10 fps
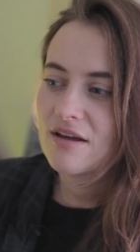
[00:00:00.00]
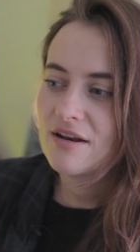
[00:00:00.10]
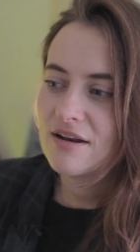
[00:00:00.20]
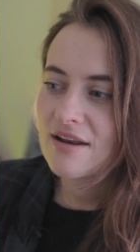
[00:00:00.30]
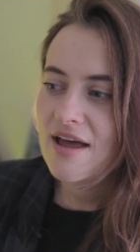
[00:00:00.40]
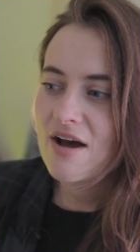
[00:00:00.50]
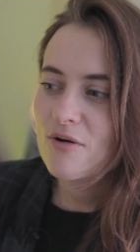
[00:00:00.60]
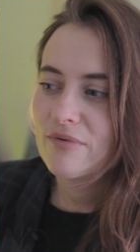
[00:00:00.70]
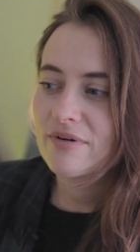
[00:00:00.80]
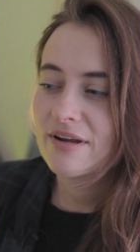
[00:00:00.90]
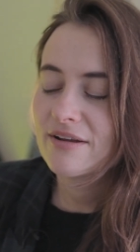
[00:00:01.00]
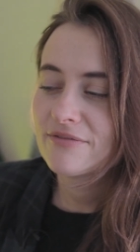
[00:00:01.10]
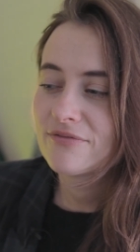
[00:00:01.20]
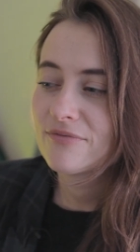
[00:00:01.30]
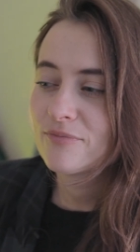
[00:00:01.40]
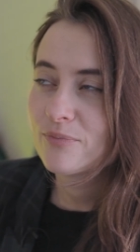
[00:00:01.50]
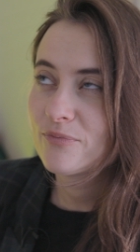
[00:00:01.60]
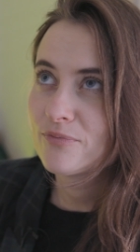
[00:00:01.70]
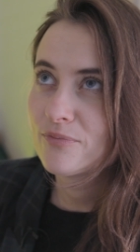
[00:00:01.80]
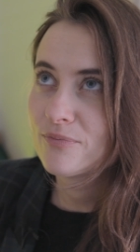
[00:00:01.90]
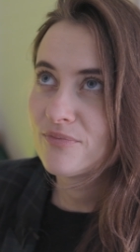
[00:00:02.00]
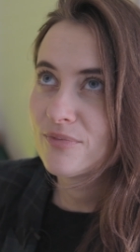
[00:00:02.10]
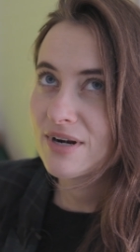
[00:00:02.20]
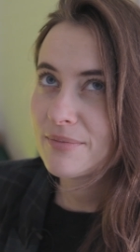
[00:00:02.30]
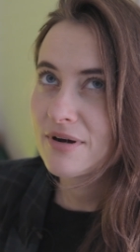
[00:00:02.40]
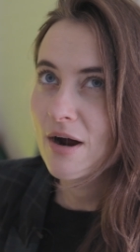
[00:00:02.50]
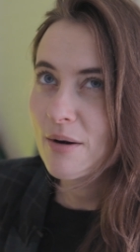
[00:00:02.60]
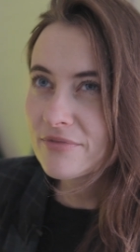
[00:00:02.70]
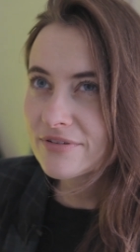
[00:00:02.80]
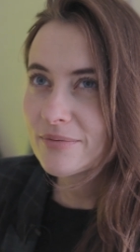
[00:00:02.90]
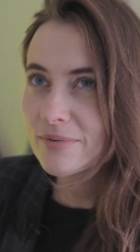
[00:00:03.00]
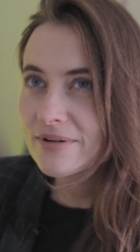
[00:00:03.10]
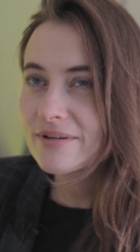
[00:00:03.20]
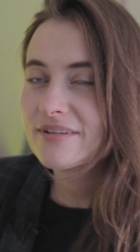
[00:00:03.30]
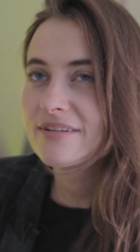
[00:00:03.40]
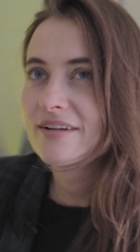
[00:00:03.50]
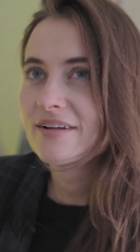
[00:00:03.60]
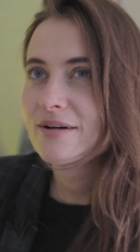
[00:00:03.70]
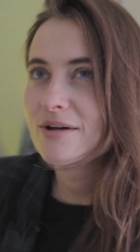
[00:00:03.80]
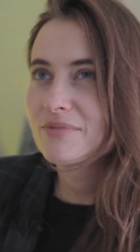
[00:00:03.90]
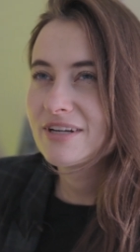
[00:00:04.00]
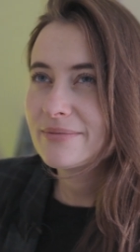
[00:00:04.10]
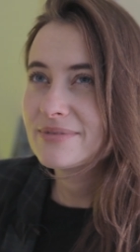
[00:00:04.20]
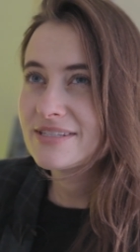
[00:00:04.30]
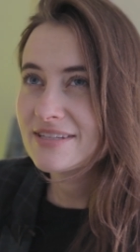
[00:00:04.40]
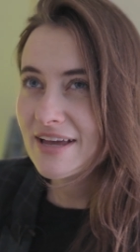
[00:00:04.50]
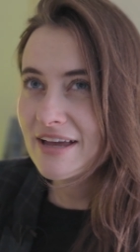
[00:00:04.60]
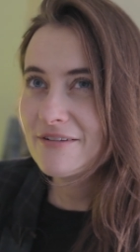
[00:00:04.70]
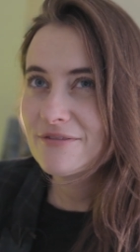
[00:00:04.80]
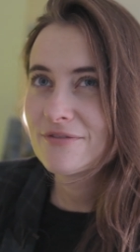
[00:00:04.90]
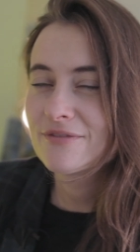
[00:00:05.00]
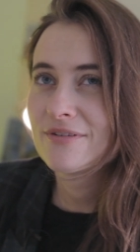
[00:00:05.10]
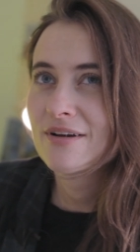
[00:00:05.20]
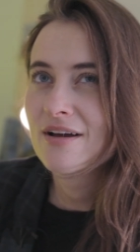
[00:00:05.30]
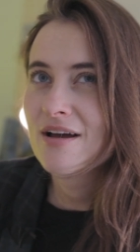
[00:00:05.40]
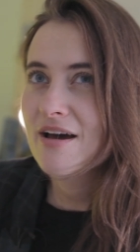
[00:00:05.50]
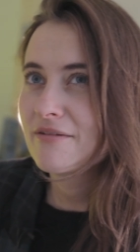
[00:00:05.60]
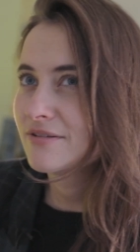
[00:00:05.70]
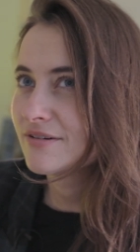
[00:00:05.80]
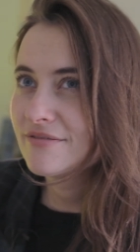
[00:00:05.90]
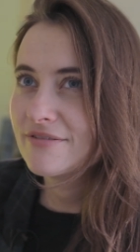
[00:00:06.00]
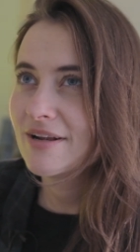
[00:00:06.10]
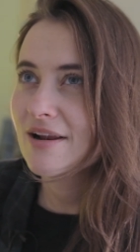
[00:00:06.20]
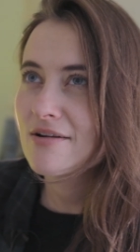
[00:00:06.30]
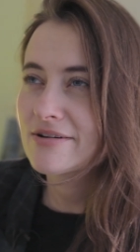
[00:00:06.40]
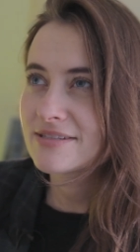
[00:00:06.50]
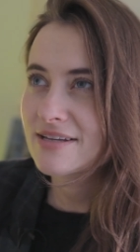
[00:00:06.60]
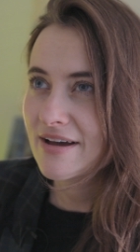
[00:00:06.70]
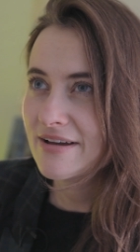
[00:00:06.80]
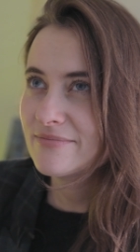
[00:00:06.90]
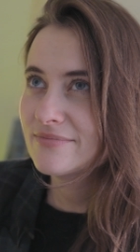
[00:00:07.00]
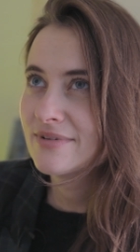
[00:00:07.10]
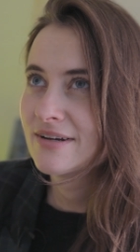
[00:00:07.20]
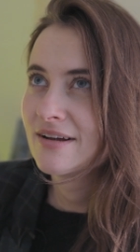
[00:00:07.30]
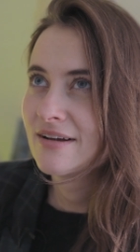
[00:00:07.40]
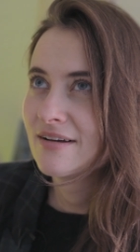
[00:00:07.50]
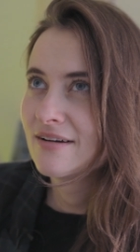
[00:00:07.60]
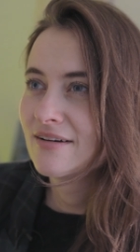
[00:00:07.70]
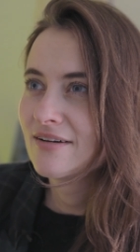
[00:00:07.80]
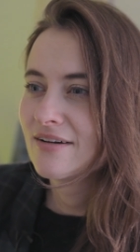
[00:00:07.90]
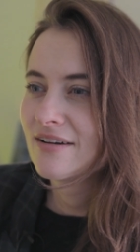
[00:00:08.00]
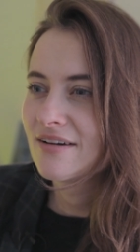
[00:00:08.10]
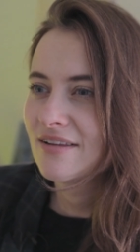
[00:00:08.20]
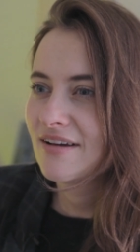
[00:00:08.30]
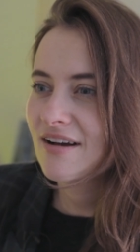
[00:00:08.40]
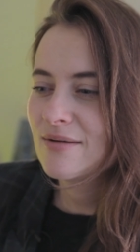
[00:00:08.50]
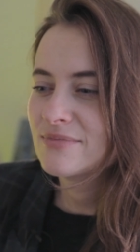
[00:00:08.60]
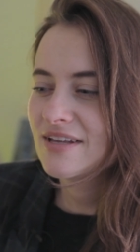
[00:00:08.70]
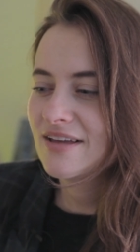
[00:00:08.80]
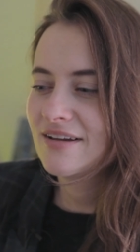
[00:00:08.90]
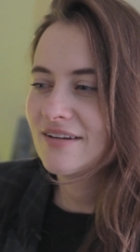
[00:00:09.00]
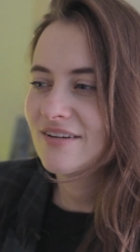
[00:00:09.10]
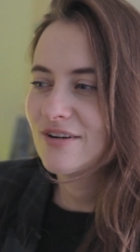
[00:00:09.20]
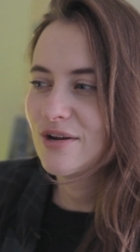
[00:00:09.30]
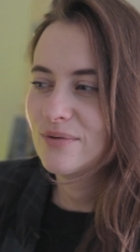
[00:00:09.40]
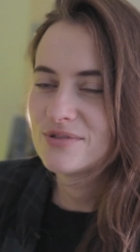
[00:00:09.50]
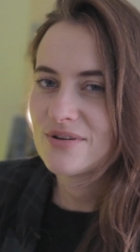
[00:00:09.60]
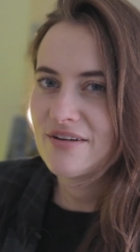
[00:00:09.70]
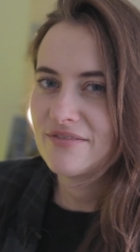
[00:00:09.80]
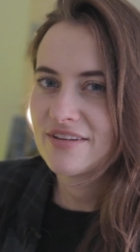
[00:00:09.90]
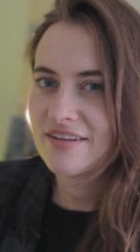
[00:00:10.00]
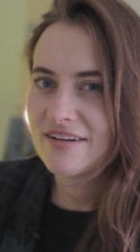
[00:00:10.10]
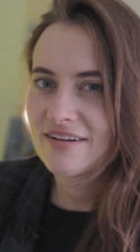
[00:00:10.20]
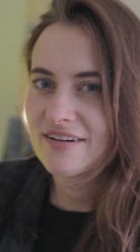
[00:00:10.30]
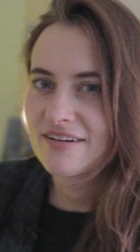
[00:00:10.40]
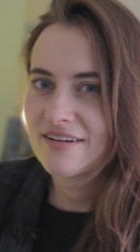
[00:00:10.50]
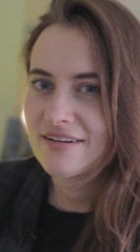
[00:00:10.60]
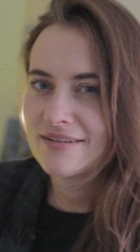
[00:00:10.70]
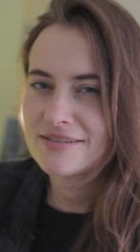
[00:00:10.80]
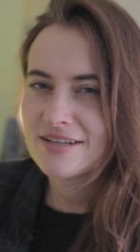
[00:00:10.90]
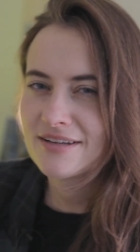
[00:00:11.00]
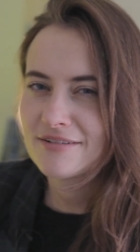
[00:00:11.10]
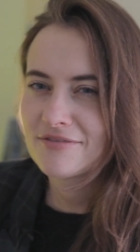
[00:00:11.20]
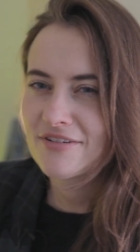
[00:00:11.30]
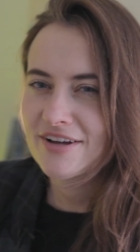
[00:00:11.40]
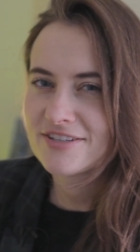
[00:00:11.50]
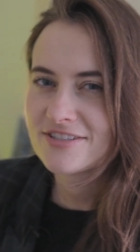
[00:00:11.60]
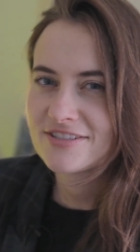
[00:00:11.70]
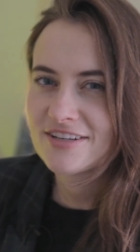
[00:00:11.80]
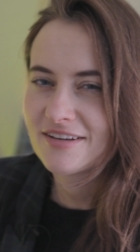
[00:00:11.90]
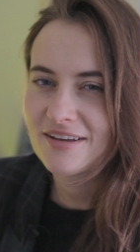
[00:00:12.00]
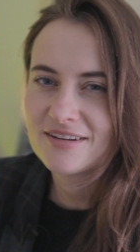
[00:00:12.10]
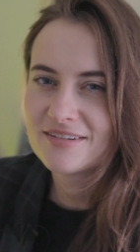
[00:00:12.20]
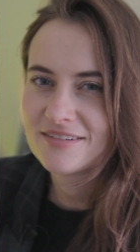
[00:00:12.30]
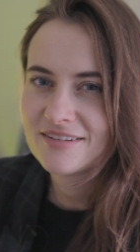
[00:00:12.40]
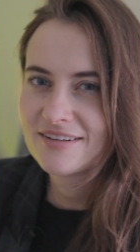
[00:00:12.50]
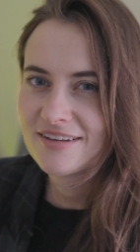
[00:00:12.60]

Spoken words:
And now when I'm comfortable and when I'm safe, after a really long time, like I'm saying no to everything and starting fresh again.